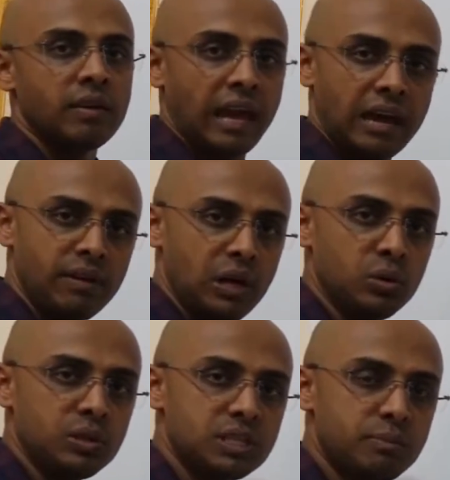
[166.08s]
Can we
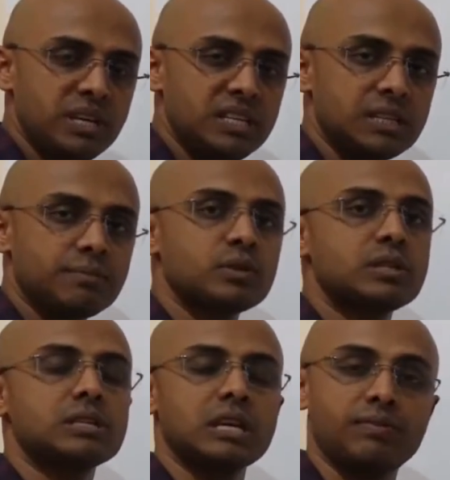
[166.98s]
do this PGS
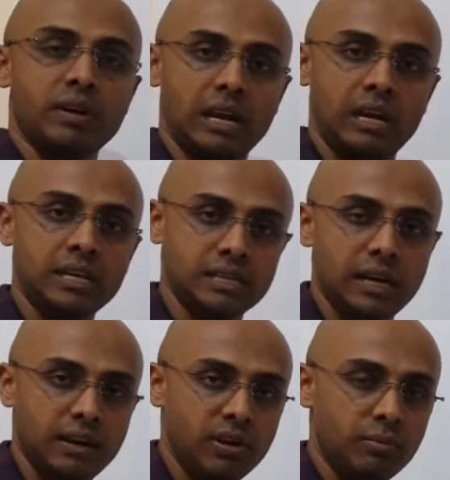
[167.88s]
procedure for each
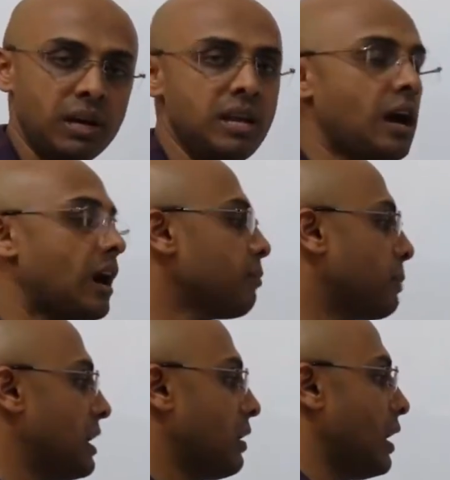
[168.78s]
and everybody, or
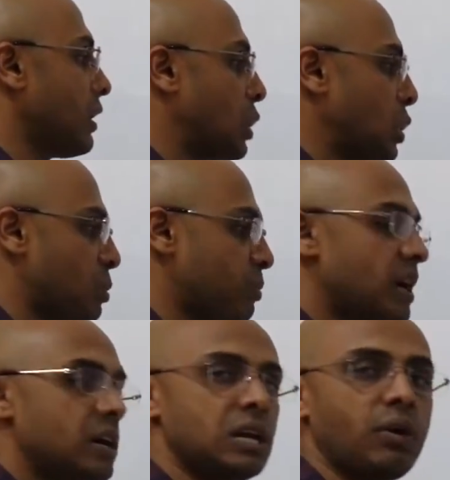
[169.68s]
particular group
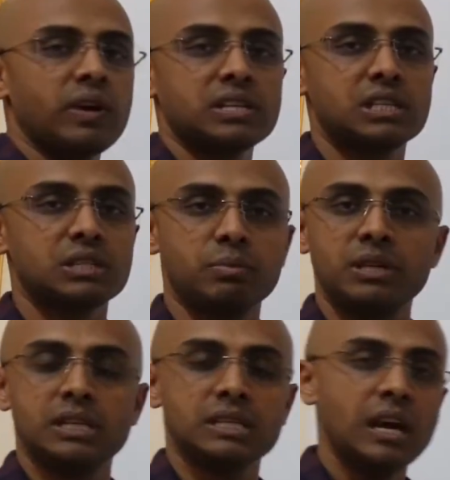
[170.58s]
requires this
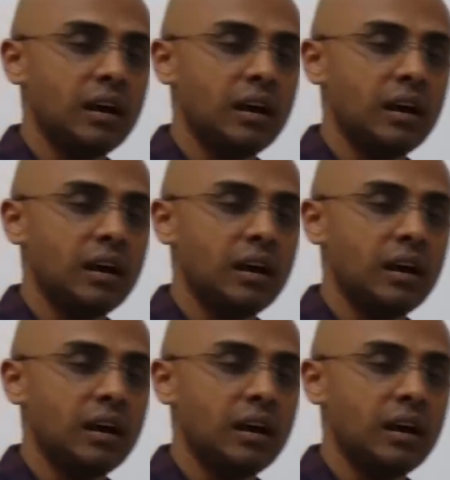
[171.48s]
PGS?